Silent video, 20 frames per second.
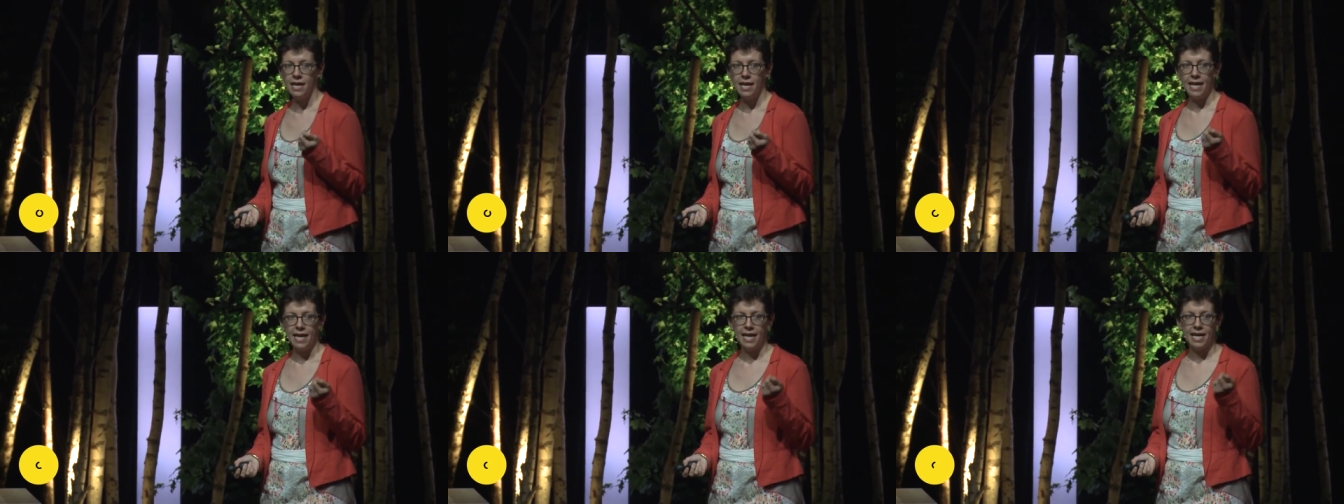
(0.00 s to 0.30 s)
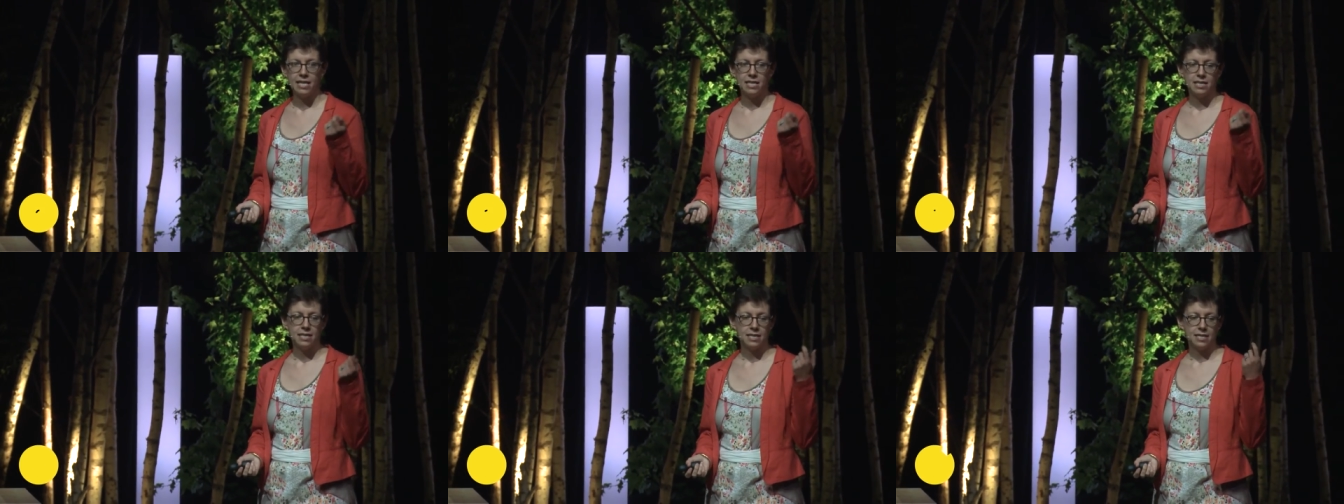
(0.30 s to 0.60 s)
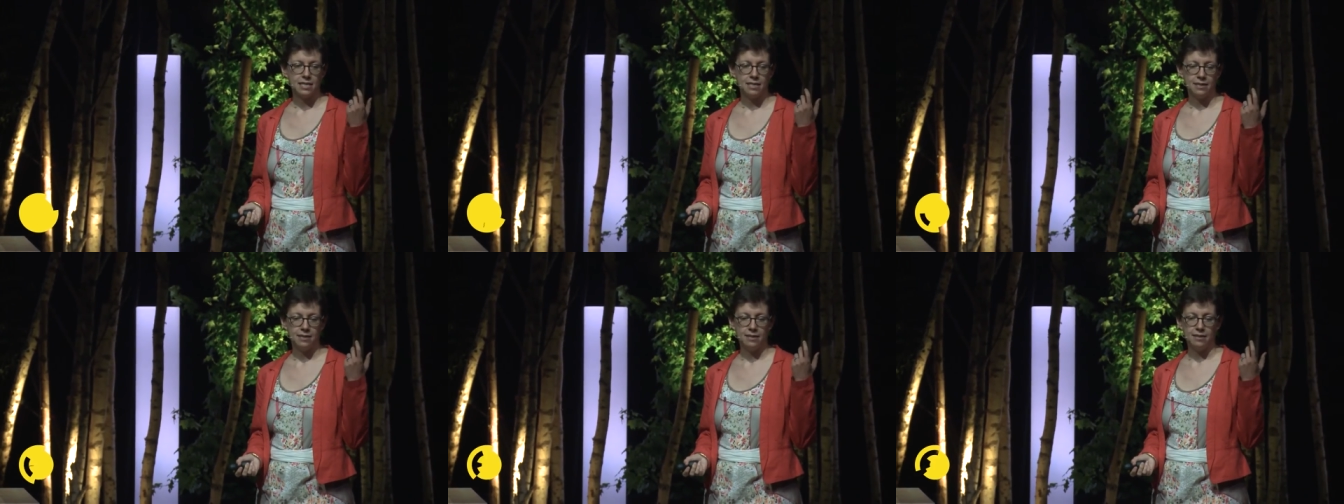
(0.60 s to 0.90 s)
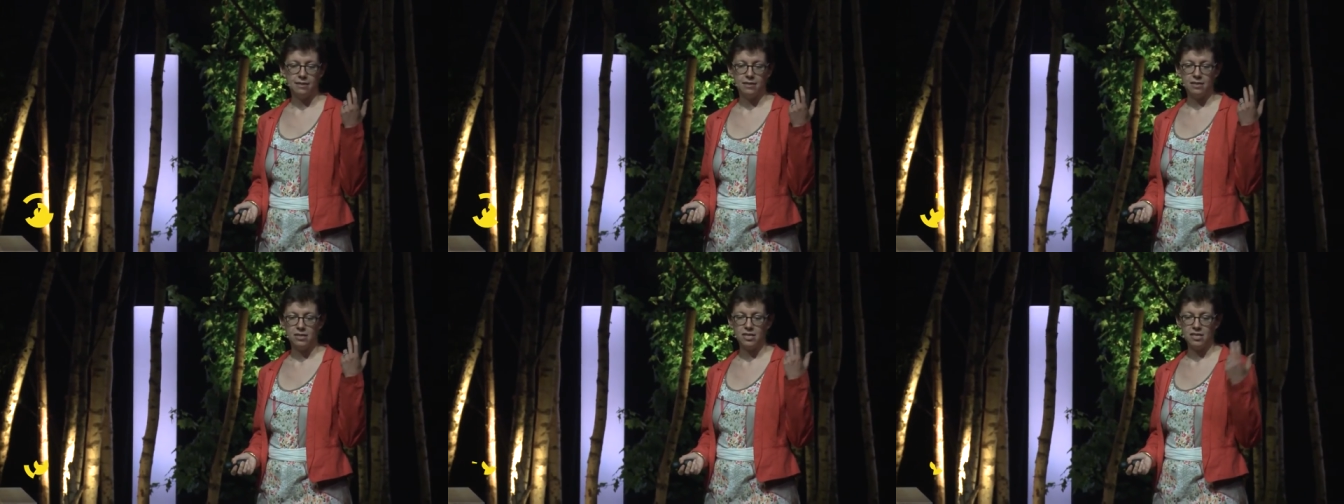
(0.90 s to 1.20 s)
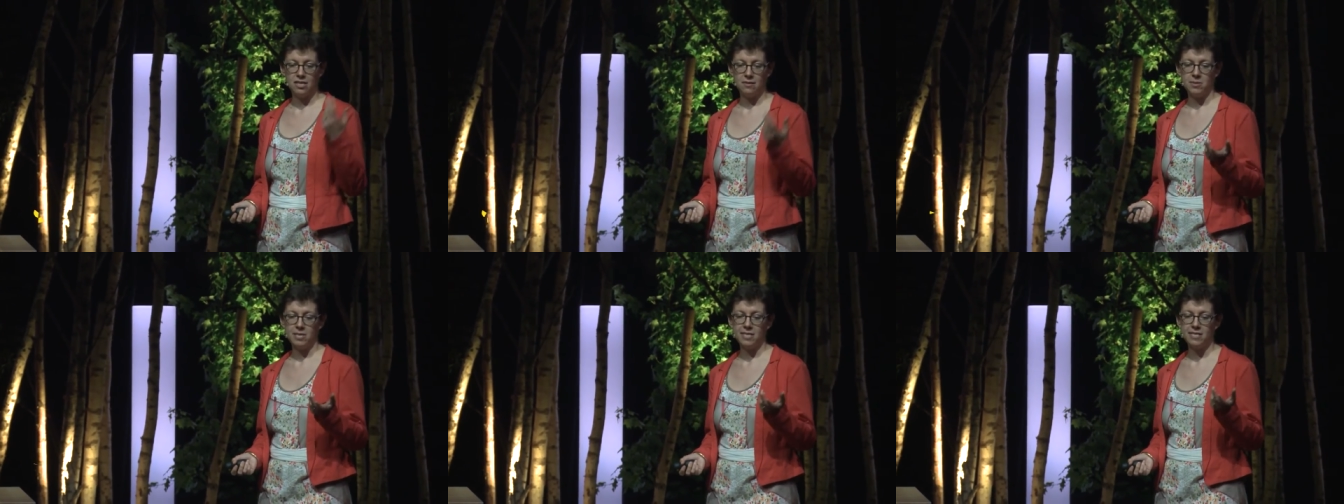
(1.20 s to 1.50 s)
And uh, in
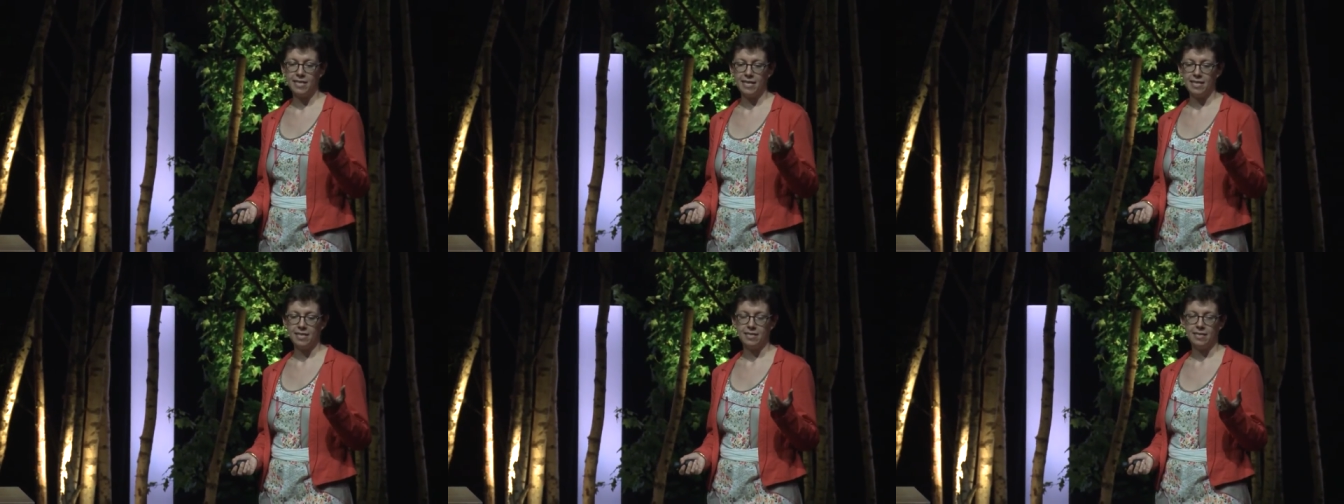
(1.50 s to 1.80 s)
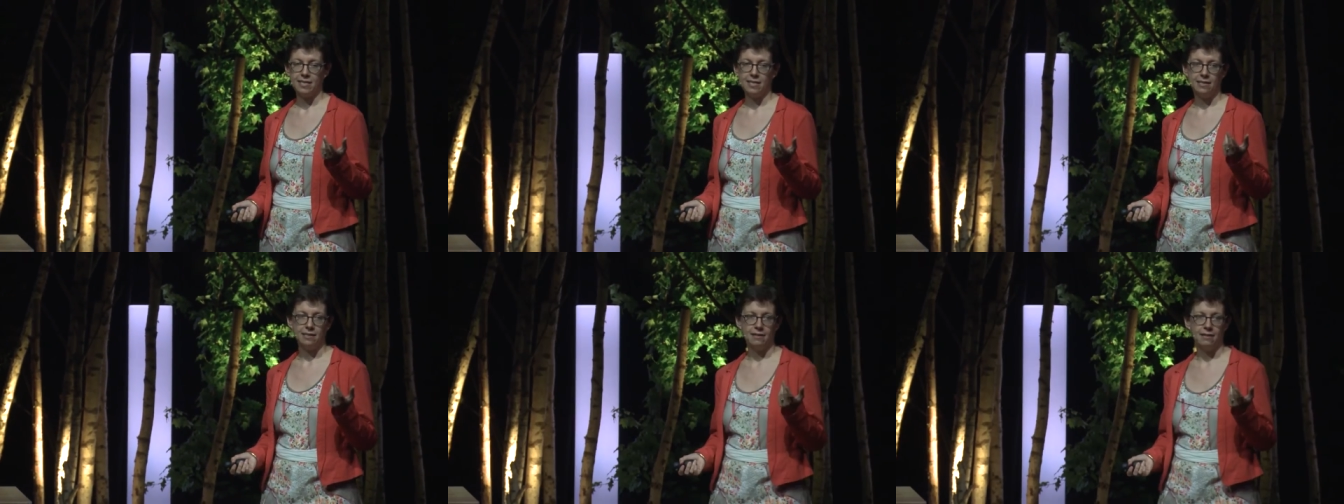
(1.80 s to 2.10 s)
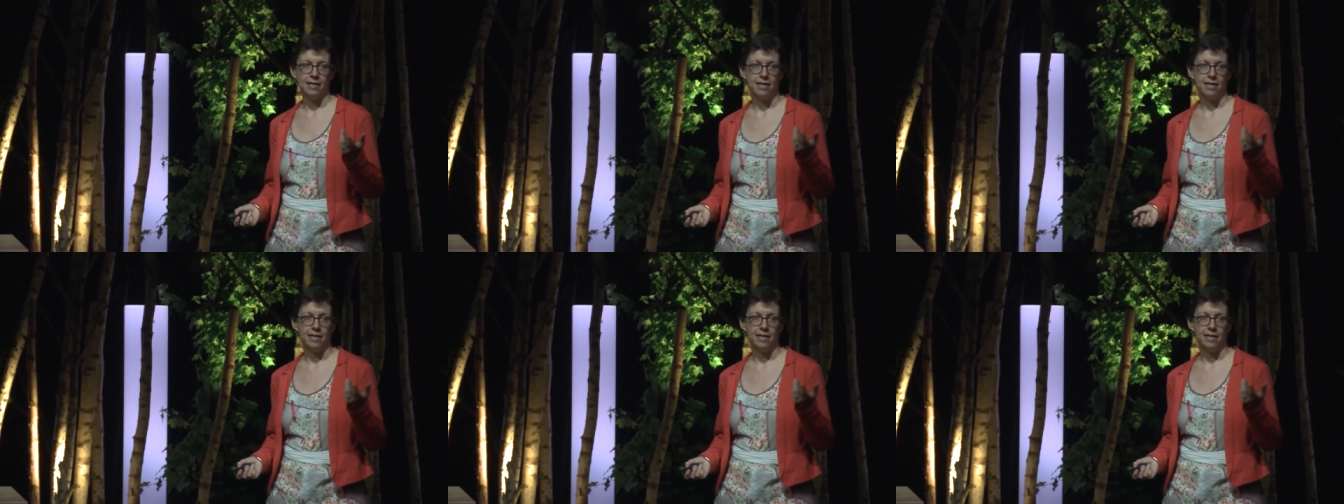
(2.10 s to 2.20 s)
genomics data,